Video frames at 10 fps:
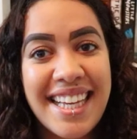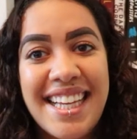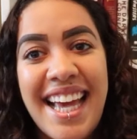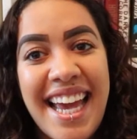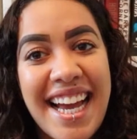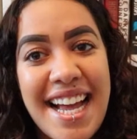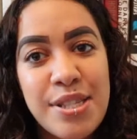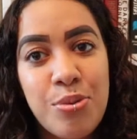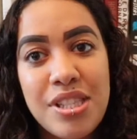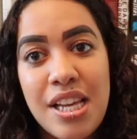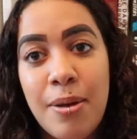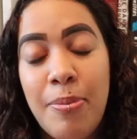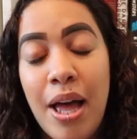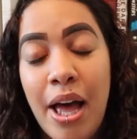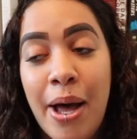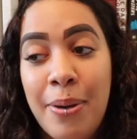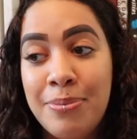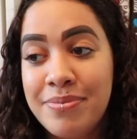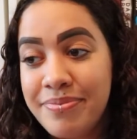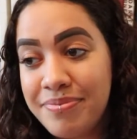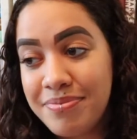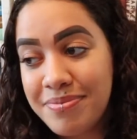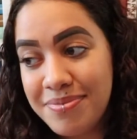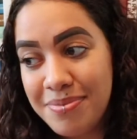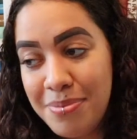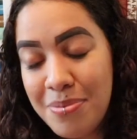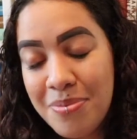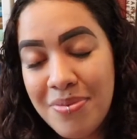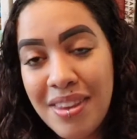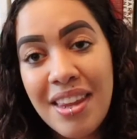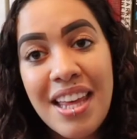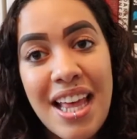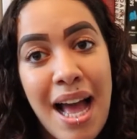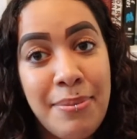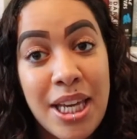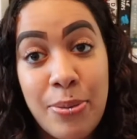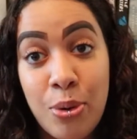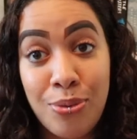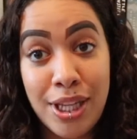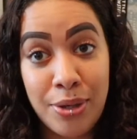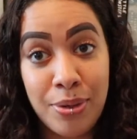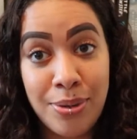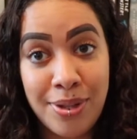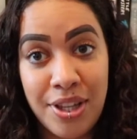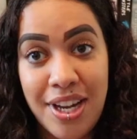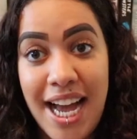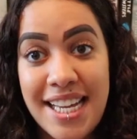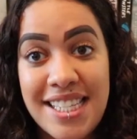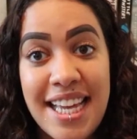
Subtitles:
Hey guys, what's up? I'm gonna keep it really real with you guys.